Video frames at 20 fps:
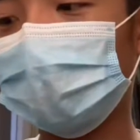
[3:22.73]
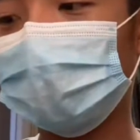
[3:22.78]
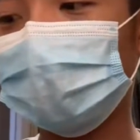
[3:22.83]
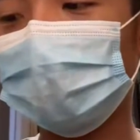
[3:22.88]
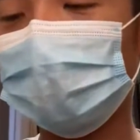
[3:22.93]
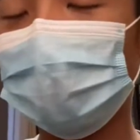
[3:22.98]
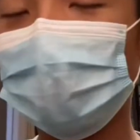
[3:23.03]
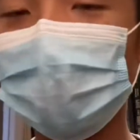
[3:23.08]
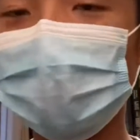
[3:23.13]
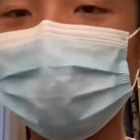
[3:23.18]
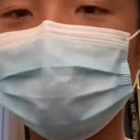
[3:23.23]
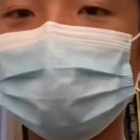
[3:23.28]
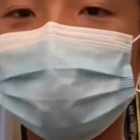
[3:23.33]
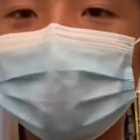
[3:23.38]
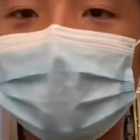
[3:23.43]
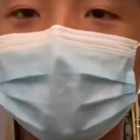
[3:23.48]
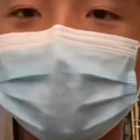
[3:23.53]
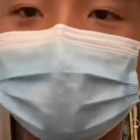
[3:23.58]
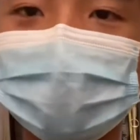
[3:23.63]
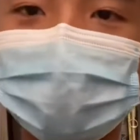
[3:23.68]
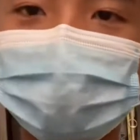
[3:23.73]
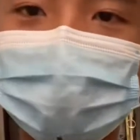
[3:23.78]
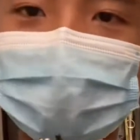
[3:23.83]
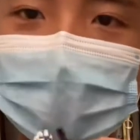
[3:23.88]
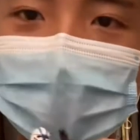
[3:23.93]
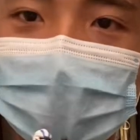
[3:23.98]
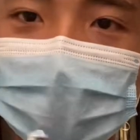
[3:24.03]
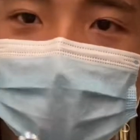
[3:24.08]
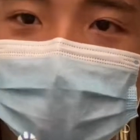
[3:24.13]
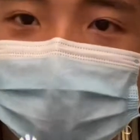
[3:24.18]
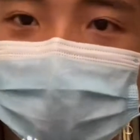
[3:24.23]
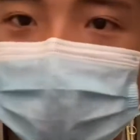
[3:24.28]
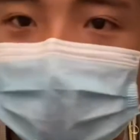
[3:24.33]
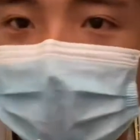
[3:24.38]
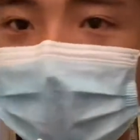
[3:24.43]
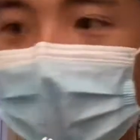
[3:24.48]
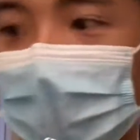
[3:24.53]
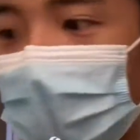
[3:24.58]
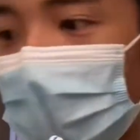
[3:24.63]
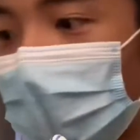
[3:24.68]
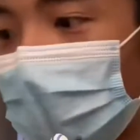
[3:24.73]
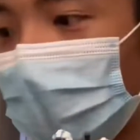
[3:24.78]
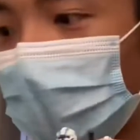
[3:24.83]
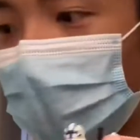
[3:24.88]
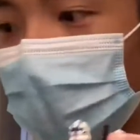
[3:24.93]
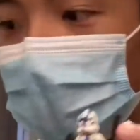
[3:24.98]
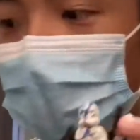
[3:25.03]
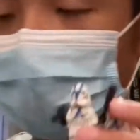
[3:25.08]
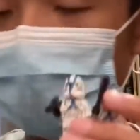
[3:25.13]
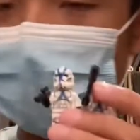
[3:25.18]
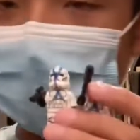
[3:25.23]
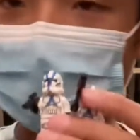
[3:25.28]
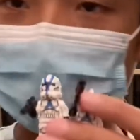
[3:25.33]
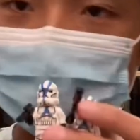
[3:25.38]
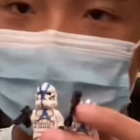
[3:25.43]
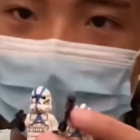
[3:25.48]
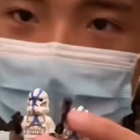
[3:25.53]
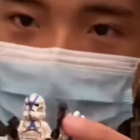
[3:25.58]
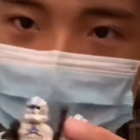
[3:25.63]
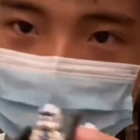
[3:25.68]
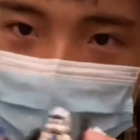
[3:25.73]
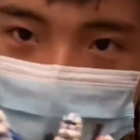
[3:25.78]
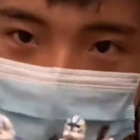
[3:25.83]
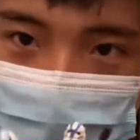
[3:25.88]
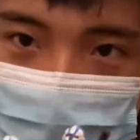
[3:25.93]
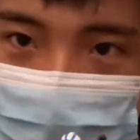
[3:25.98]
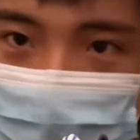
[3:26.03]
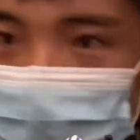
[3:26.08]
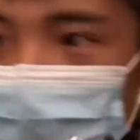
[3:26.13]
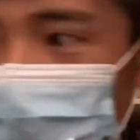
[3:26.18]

the first place. Because of the minifigures, the